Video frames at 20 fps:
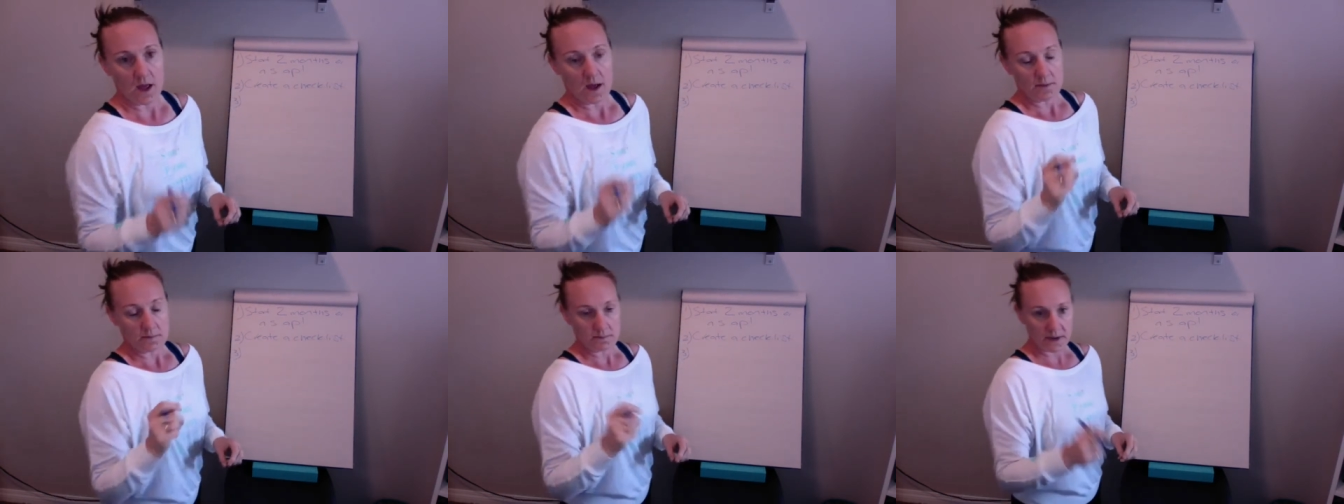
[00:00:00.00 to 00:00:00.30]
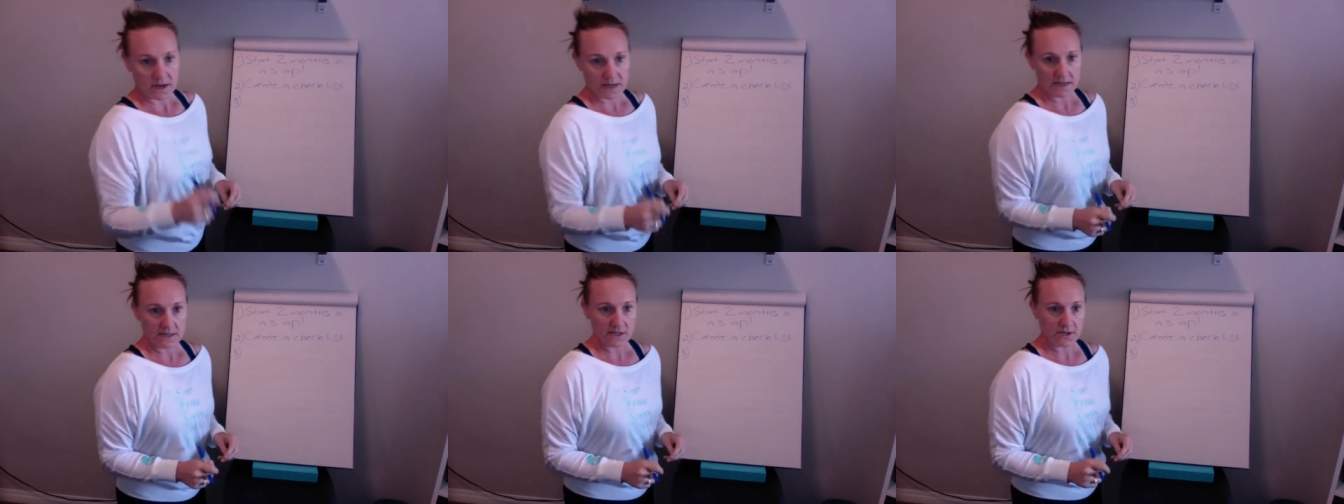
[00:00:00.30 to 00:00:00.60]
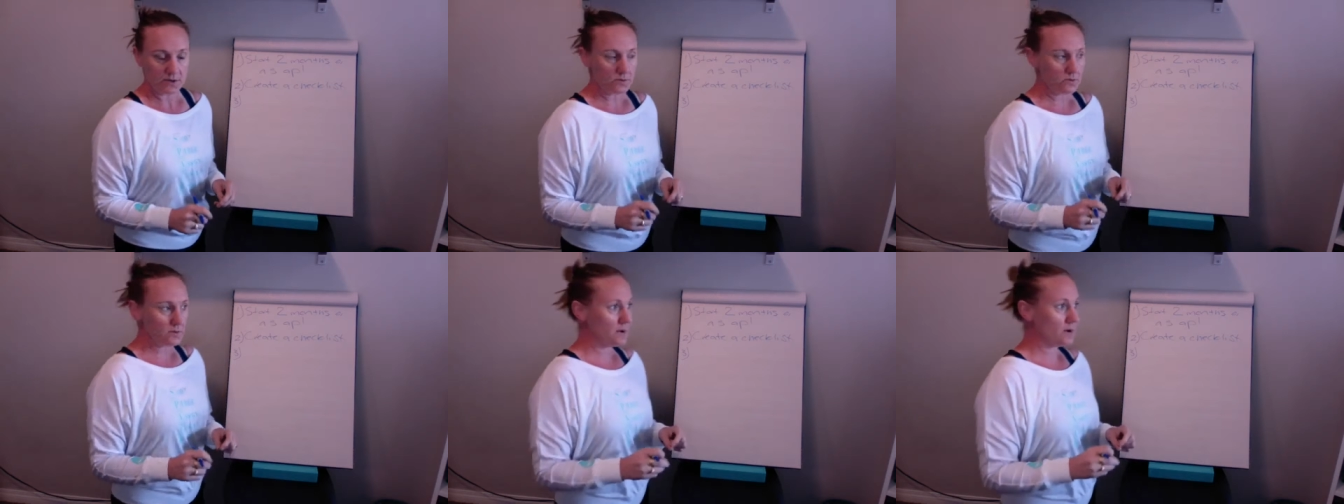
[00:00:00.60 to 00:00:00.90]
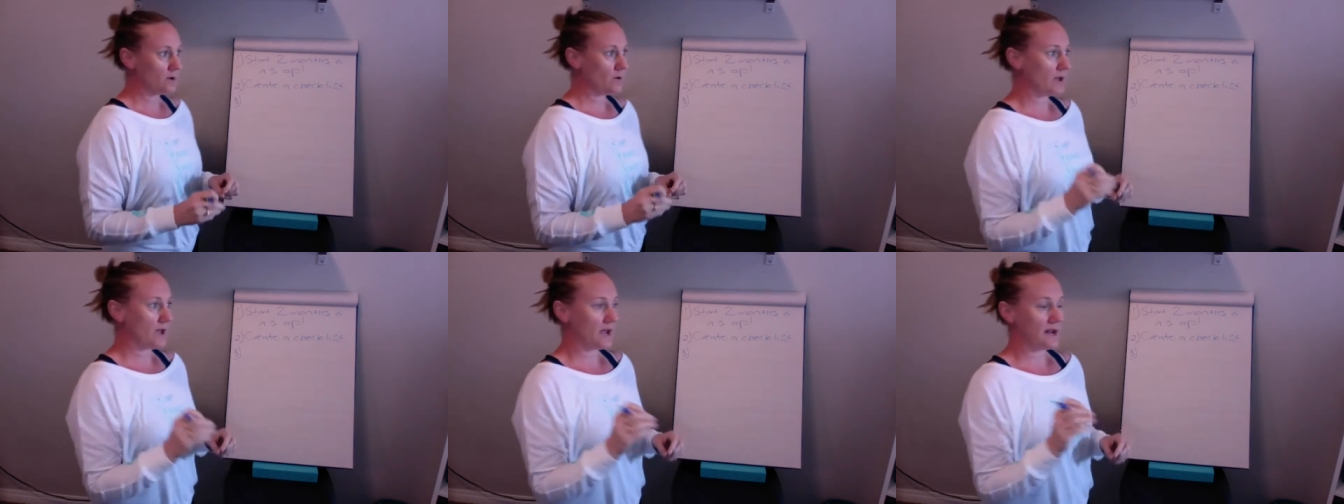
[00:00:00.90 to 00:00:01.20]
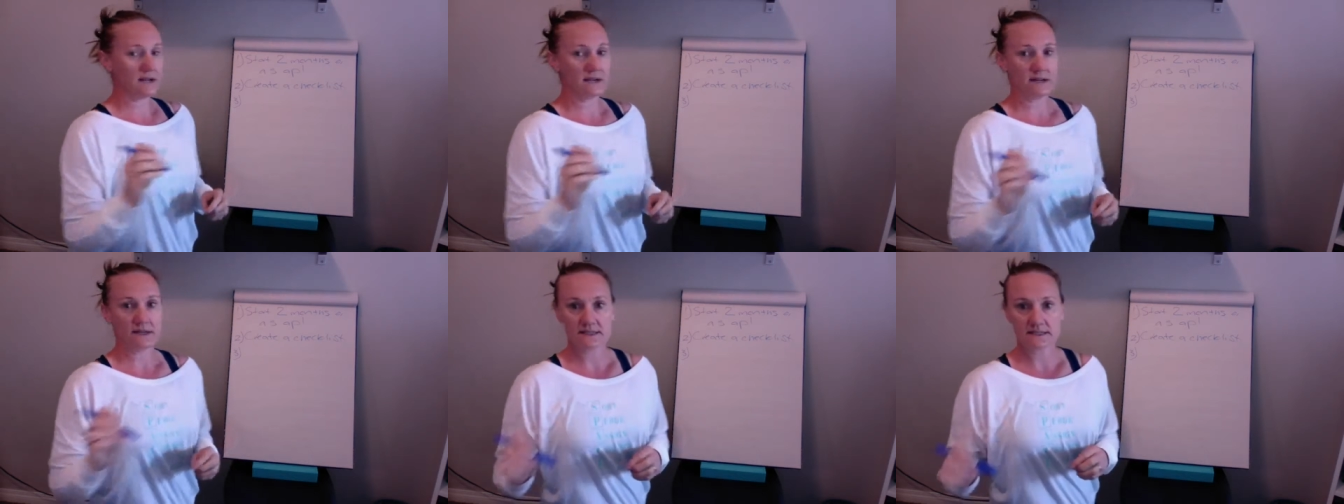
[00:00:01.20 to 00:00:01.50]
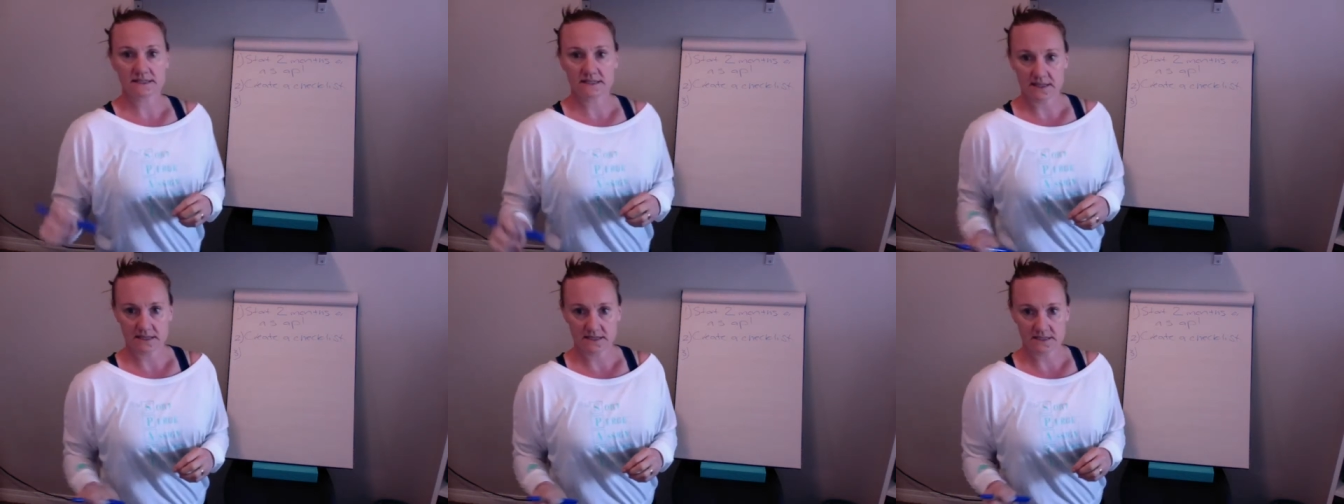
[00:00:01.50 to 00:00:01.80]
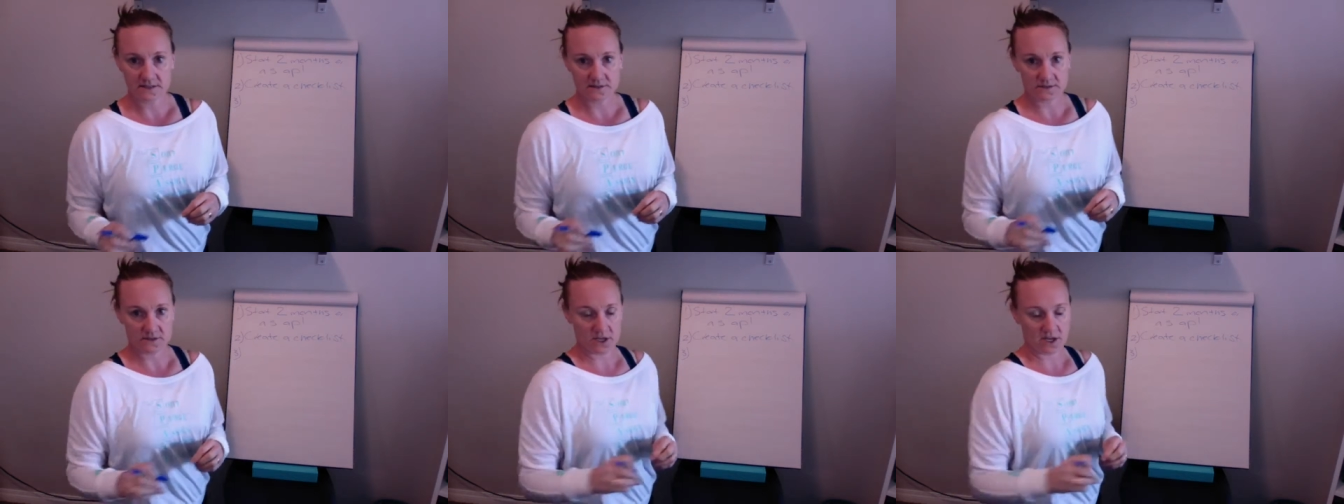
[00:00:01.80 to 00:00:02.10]
But, you know, create an
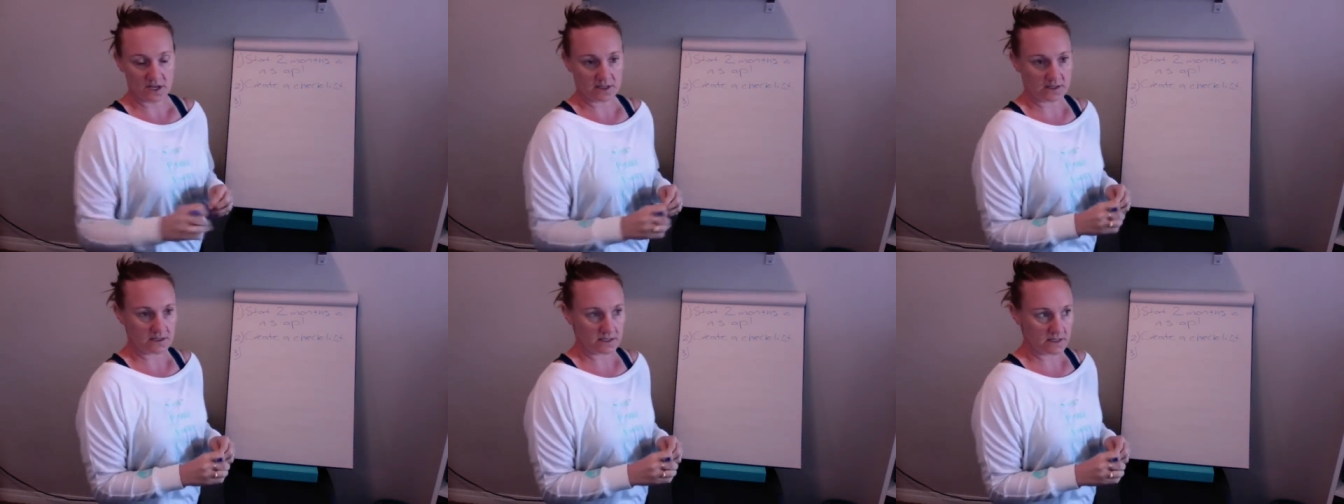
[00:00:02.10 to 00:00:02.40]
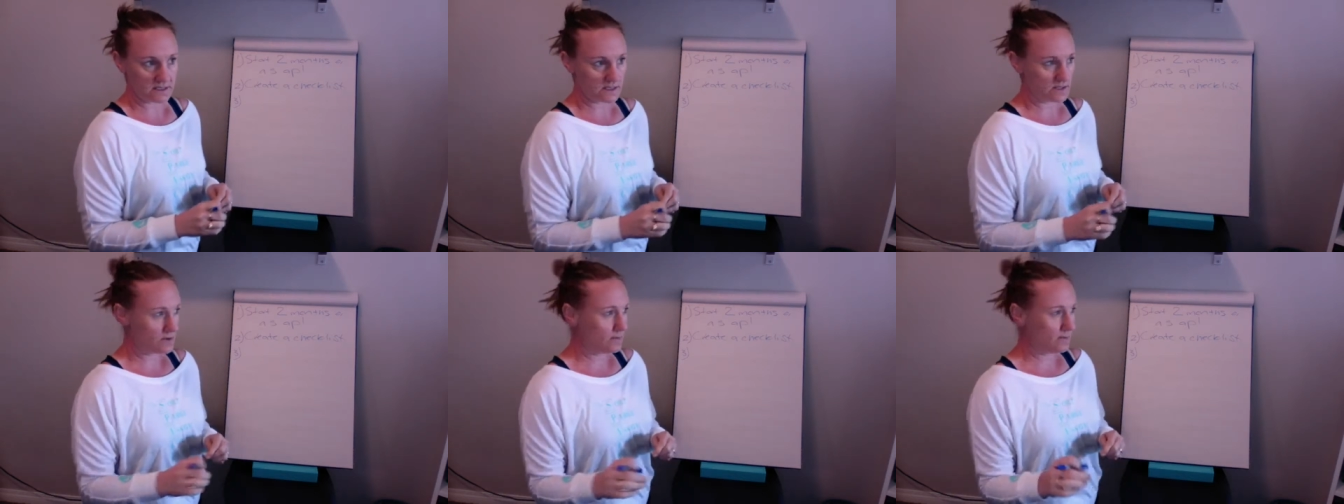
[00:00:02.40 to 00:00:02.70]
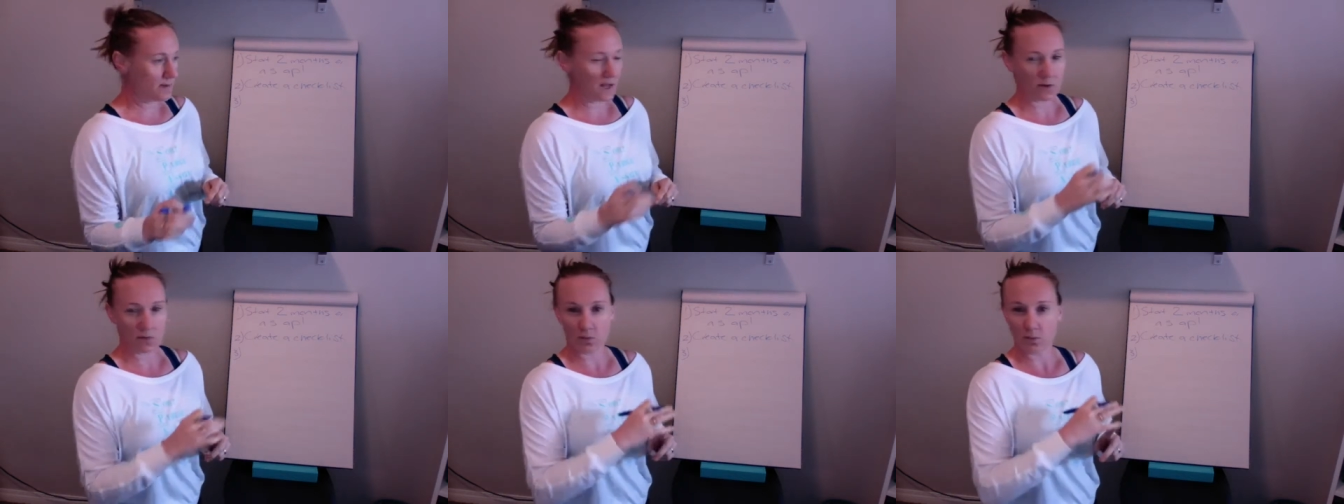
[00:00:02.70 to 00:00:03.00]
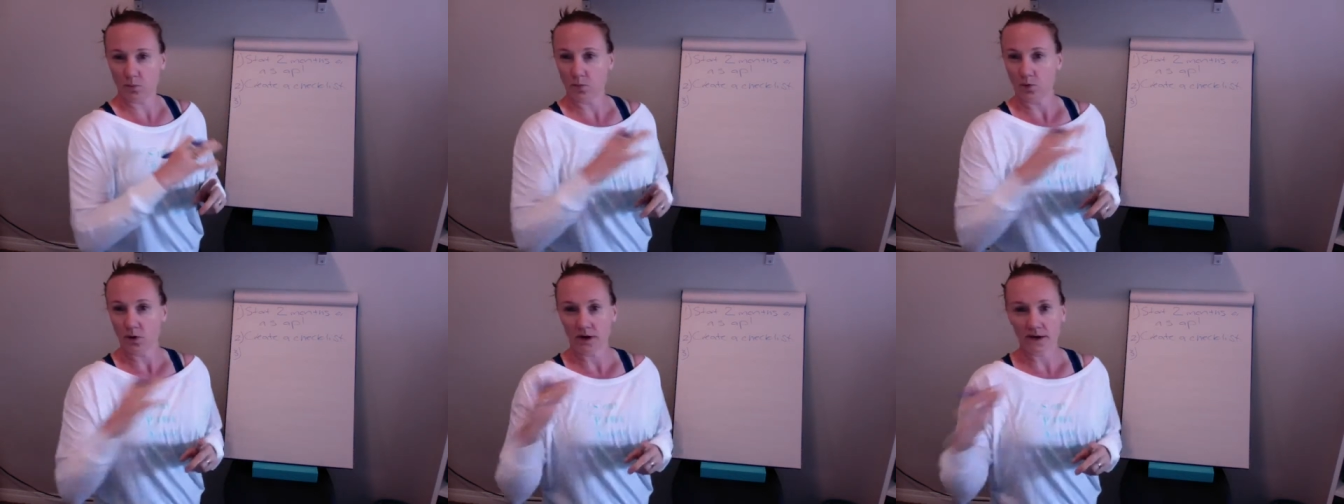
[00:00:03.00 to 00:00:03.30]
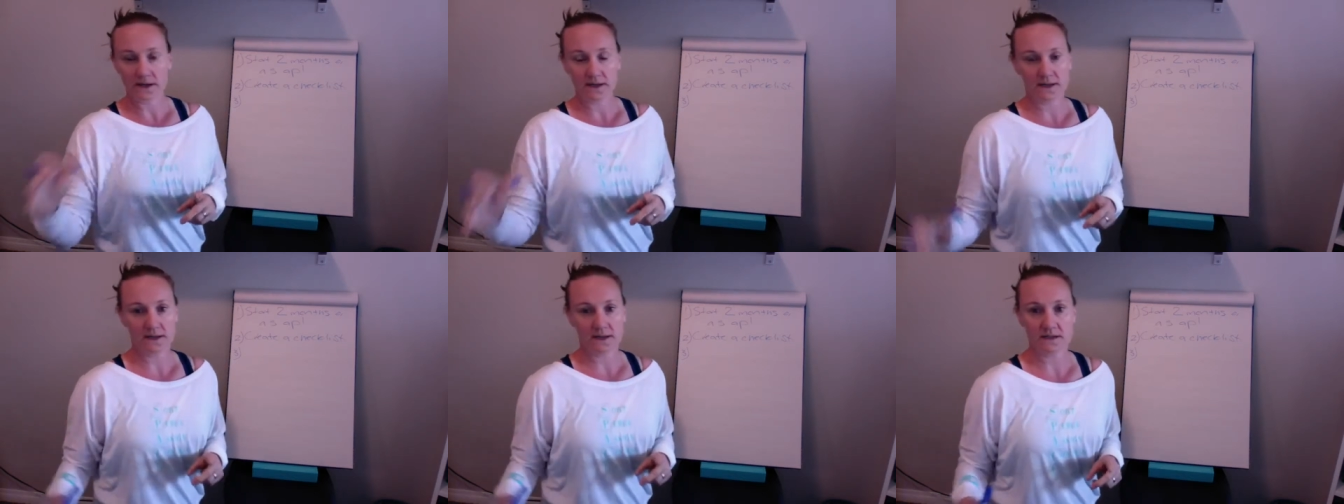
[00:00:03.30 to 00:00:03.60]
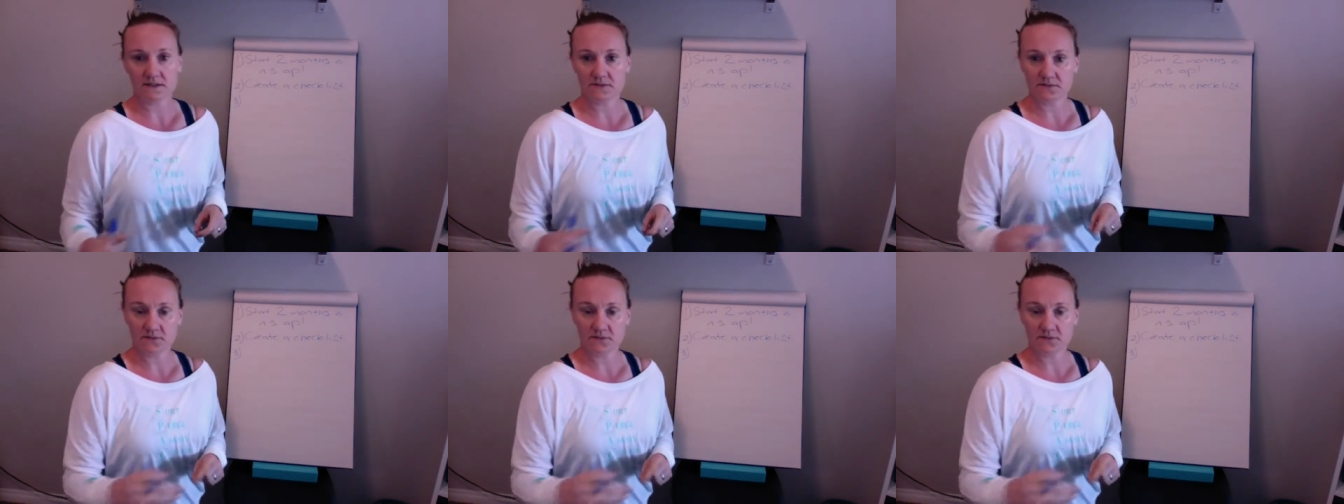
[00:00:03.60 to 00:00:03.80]
extensive checklist, no matter what it is,